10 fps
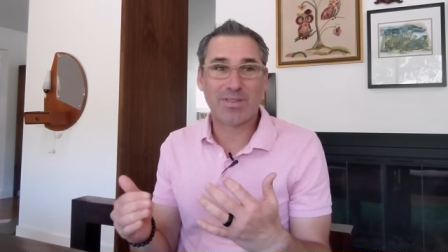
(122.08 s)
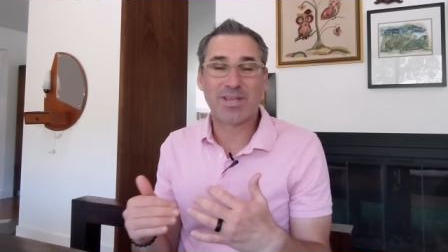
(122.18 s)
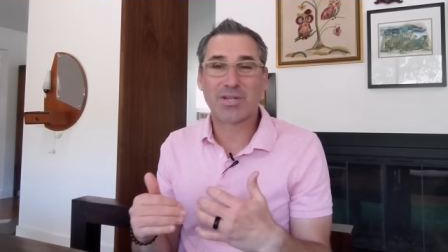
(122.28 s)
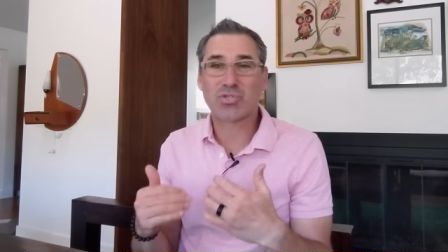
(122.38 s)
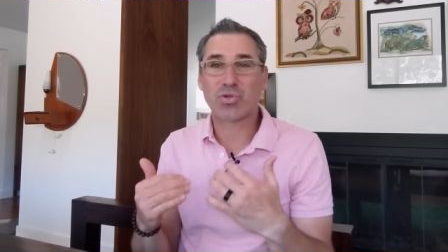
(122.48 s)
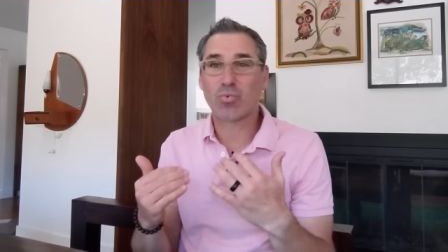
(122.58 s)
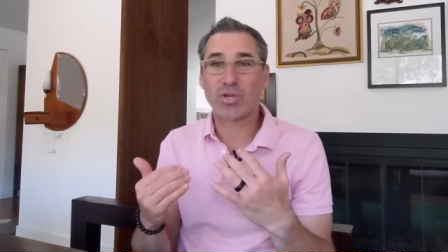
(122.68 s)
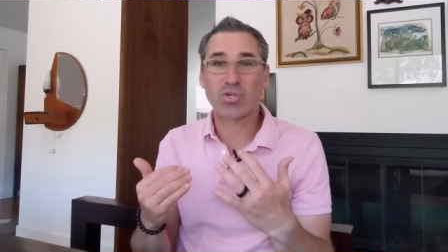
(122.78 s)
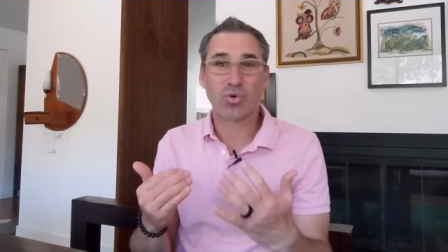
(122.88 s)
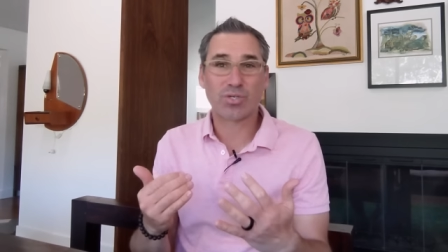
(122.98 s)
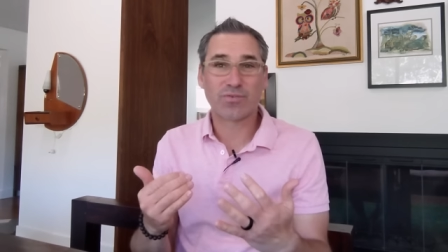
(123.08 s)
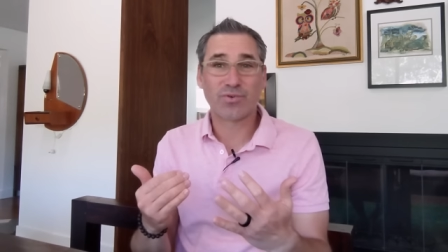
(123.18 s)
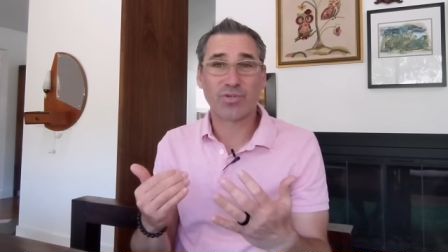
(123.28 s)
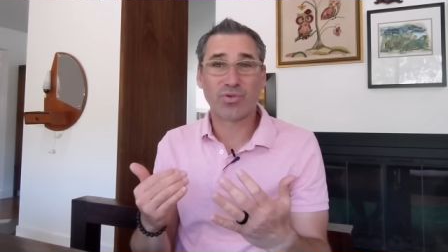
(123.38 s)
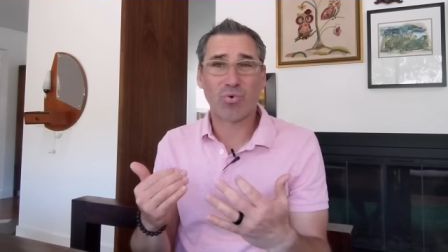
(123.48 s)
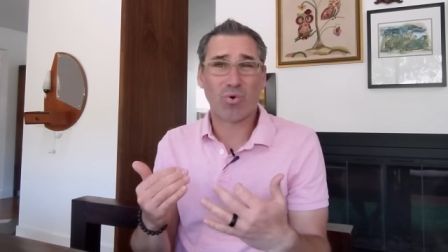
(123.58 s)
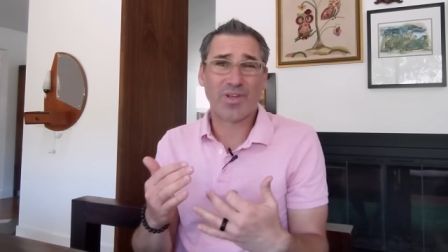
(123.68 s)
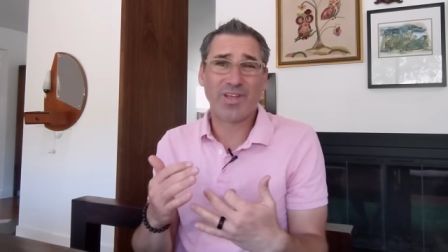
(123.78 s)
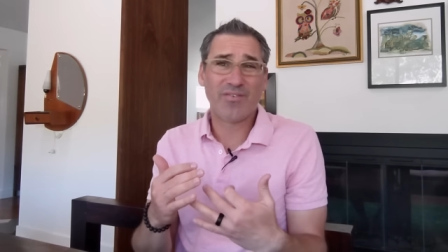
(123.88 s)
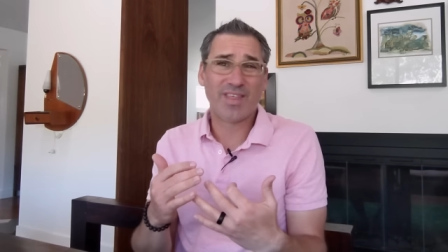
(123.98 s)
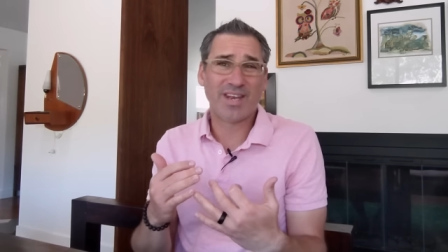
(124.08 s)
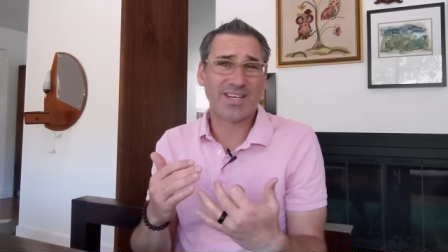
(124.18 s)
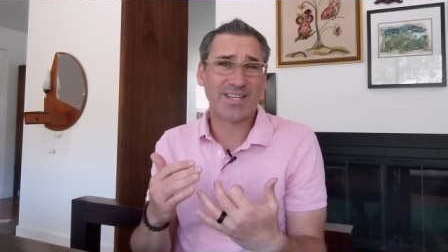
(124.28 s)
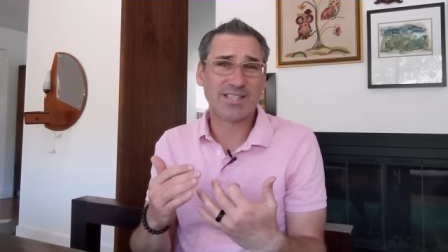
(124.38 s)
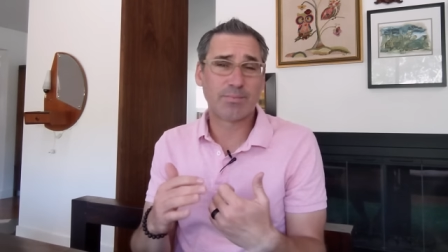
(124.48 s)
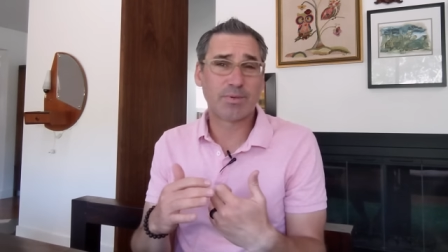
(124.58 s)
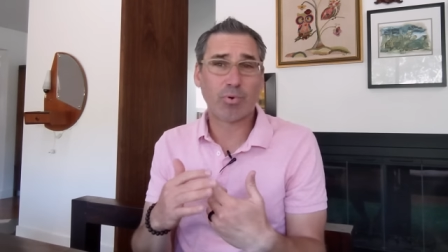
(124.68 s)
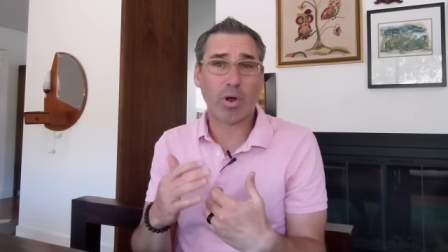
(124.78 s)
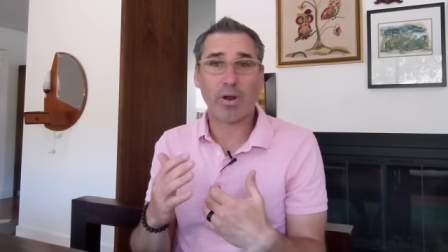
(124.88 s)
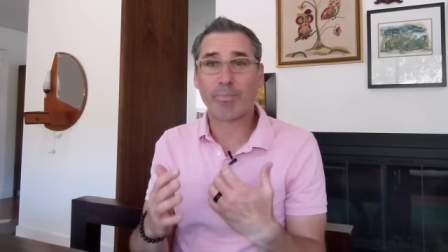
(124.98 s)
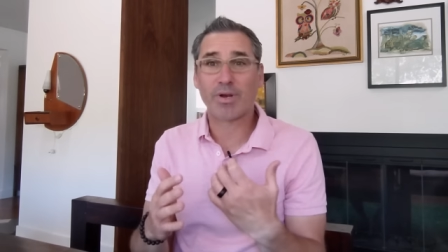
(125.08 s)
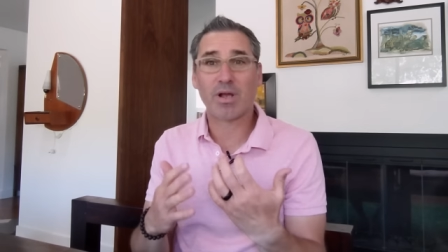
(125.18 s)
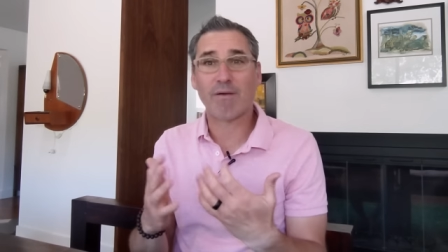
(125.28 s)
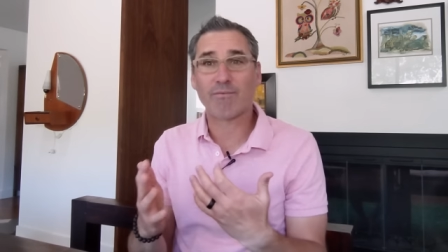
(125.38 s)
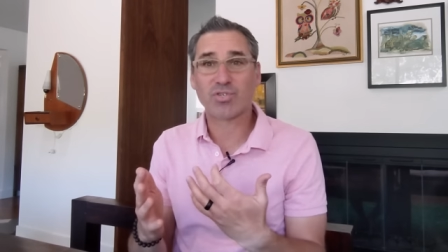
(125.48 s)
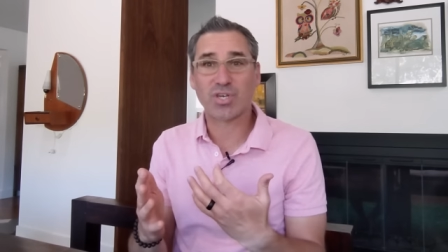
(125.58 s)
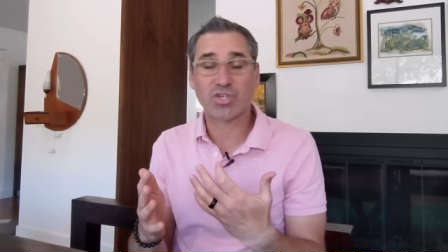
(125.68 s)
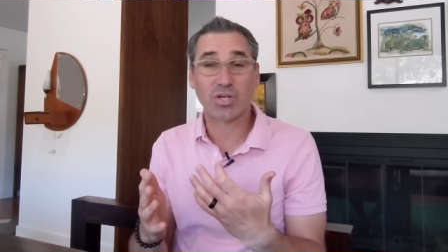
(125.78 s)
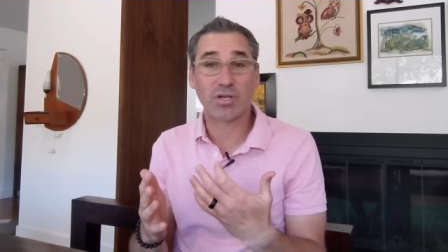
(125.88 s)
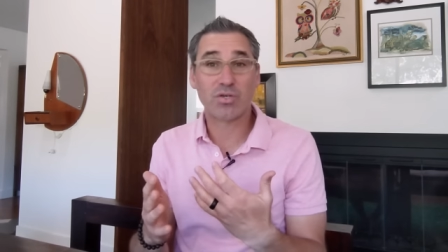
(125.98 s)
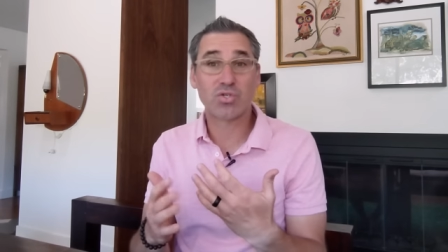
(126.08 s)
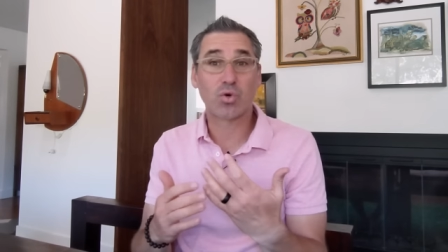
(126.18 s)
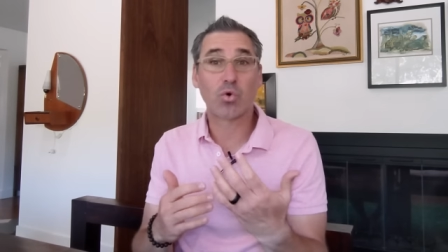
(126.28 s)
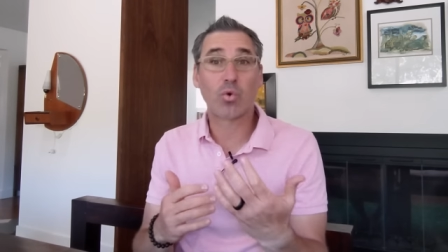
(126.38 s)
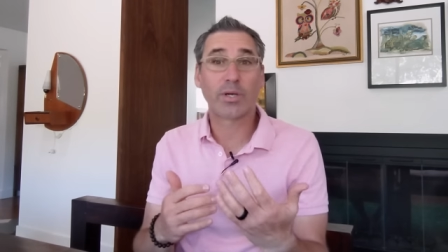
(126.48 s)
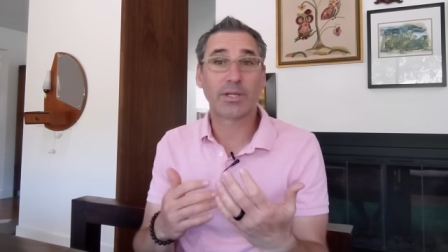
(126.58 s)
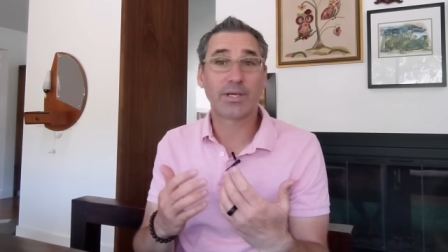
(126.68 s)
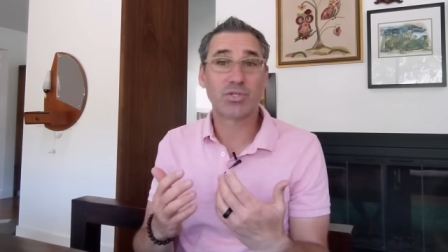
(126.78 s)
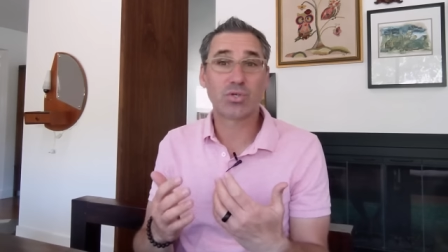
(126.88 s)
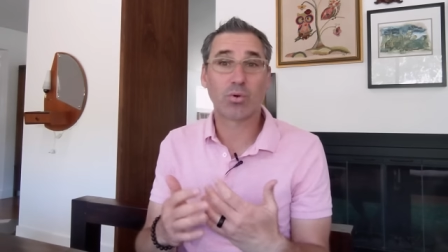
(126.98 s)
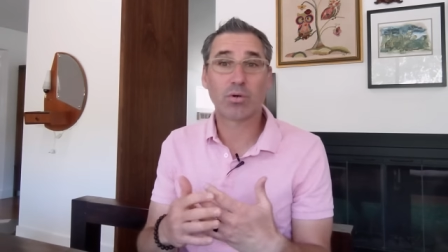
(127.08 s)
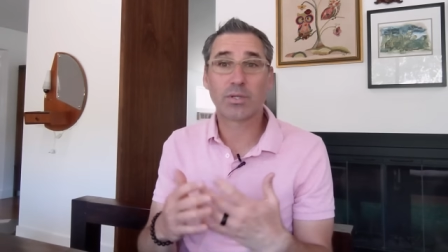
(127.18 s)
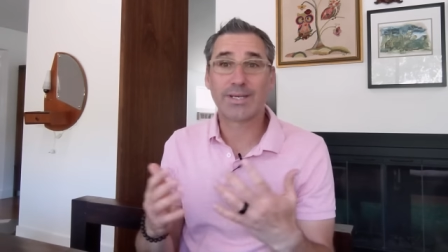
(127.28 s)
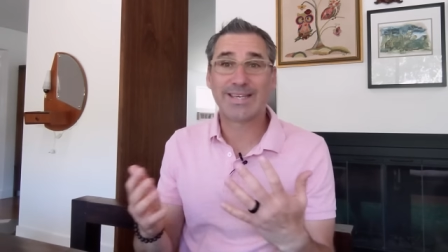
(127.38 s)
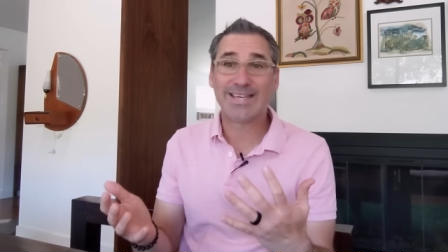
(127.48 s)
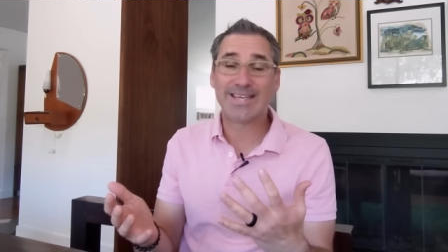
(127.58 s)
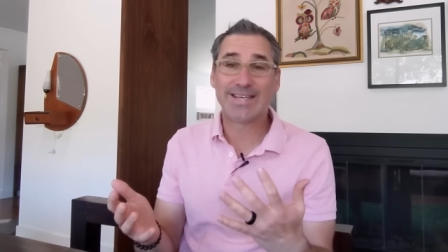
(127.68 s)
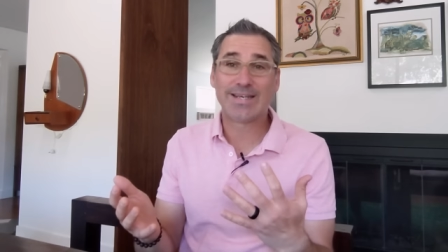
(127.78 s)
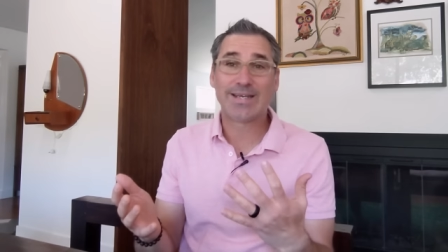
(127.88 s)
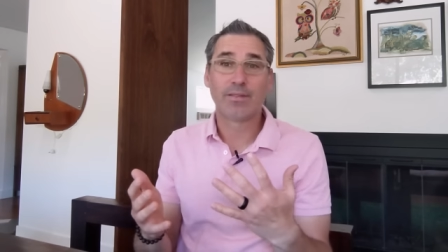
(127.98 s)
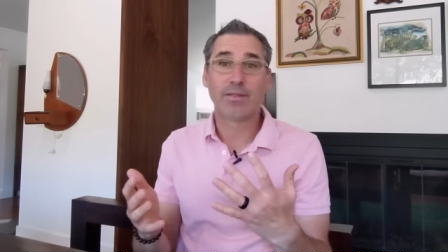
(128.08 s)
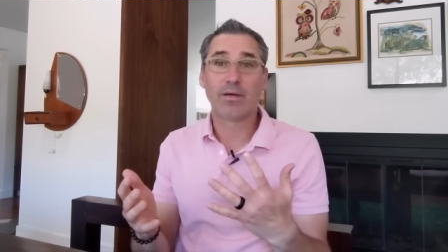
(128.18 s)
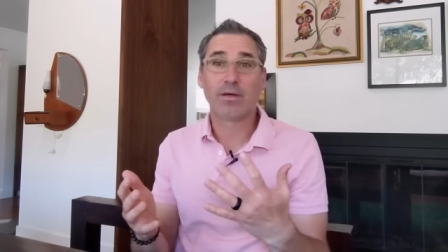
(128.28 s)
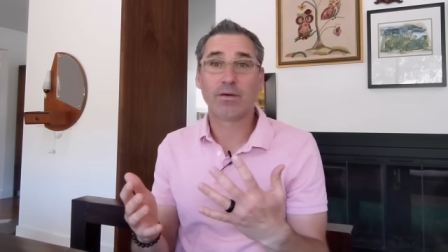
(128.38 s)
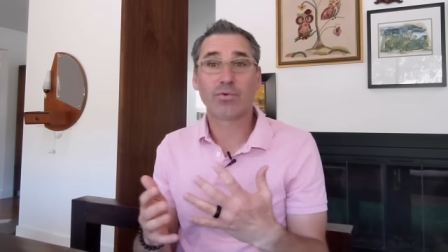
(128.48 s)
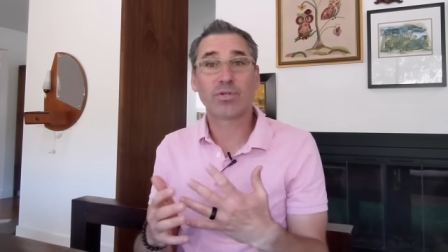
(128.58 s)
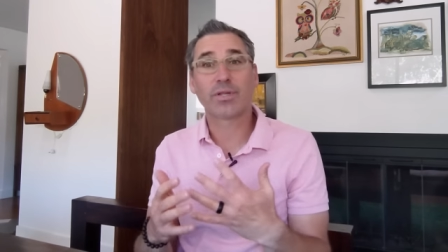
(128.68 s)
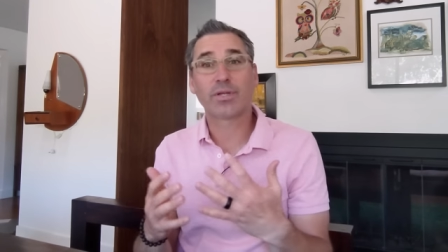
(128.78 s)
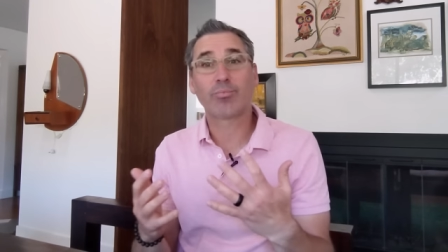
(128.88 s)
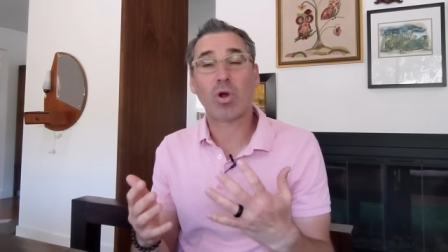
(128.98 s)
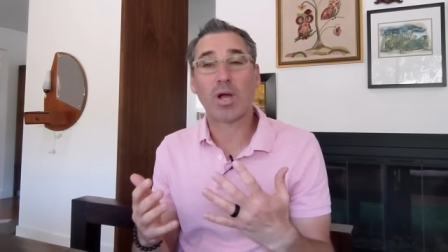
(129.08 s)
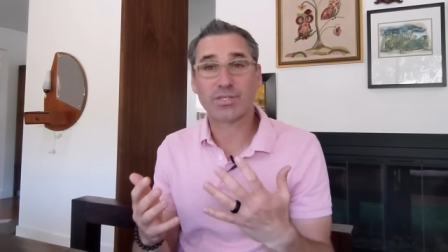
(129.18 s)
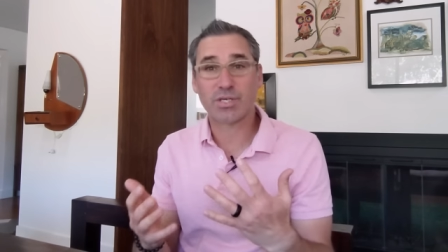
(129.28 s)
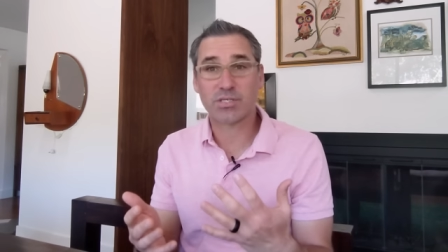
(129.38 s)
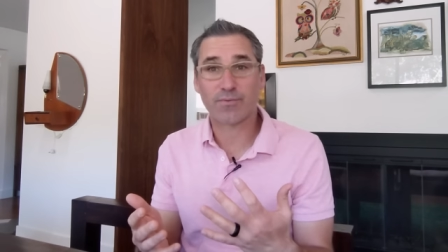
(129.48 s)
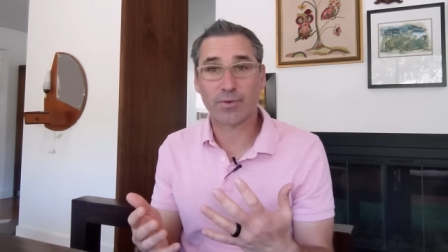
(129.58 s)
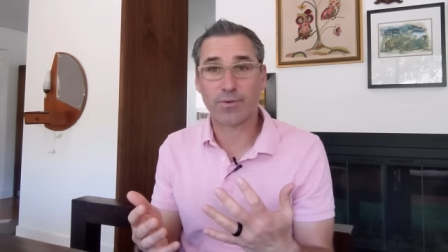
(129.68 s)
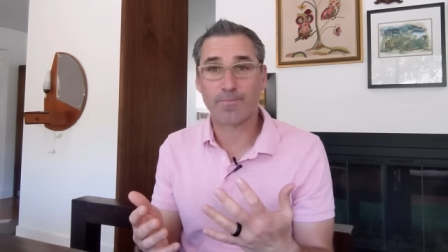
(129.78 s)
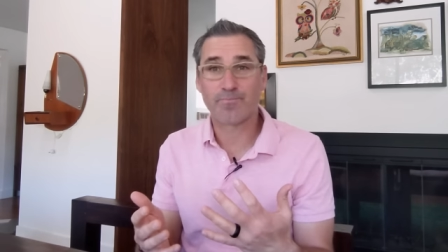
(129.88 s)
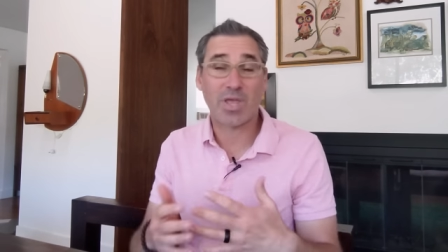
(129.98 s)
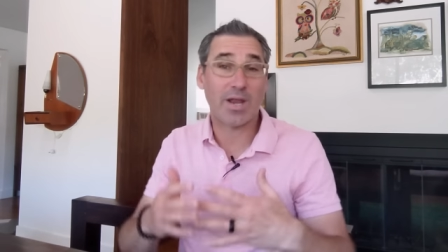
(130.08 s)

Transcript: mean that it's the right choice for you, or even that it needs to be brought up in a conversation so quickly and so early in the fertility process for you.